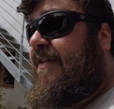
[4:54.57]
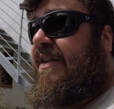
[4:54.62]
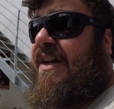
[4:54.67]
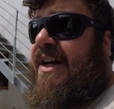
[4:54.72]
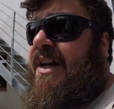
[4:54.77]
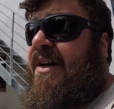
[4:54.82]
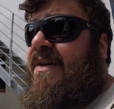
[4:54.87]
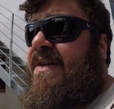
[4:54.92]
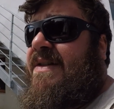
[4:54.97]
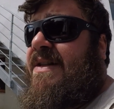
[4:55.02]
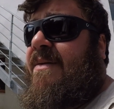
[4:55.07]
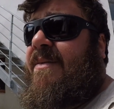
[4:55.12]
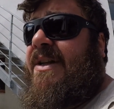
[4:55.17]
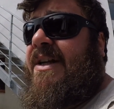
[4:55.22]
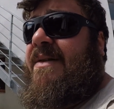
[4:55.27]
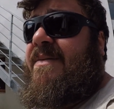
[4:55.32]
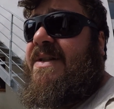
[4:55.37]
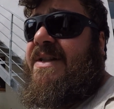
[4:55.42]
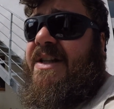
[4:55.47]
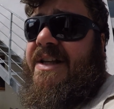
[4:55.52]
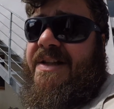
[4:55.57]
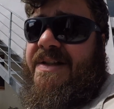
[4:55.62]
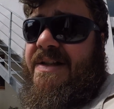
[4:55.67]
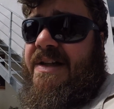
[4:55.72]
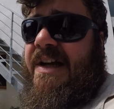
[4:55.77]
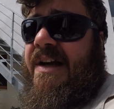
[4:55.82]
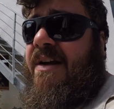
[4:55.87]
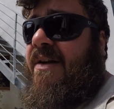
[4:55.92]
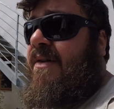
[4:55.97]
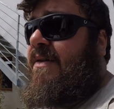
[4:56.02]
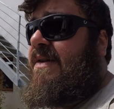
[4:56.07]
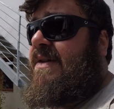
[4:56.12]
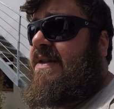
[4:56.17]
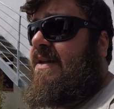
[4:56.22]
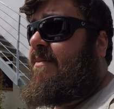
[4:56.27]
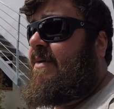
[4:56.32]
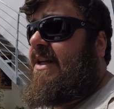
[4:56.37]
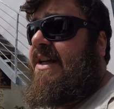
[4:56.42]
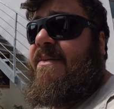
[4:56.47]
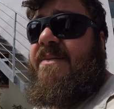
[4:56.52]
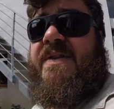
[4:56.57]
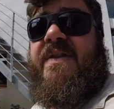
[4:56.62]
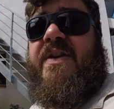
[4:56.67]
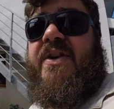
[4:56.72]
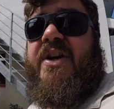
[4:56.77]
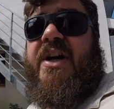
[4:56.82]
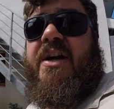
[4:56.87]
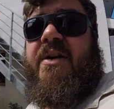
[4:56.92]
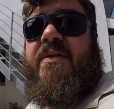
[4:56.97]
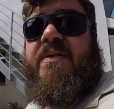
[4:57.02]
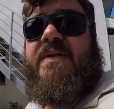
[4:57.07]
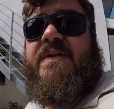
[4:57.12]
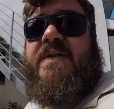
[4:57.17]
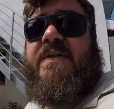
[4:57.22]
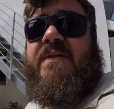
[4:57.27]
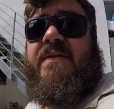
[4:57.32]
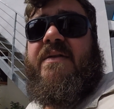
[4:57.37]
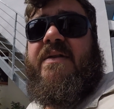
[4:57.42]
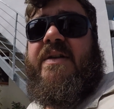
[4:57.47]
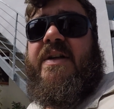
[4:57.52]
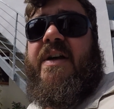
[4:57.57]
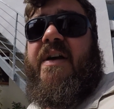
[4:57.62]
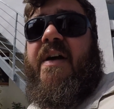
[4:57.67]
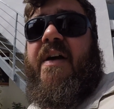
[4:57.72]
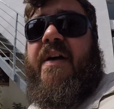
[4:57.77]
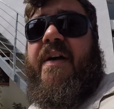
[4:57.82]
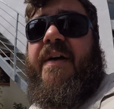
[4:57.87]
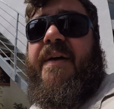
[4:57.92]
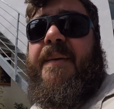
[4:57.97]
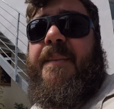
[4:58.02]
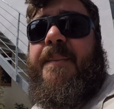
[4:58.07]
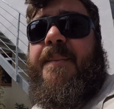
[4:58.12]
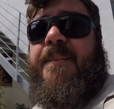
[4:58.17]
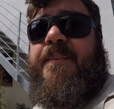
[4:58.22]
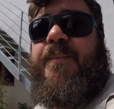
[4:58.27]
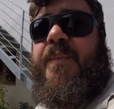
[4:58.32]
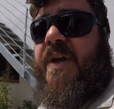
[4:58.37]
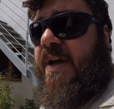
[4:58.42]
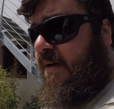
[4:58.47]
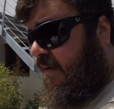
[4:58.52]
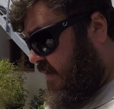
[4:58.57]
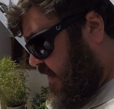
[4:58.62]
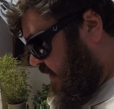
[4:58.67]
an hour, sometimes it takes an hour, sometimes 3 hours. Yeah.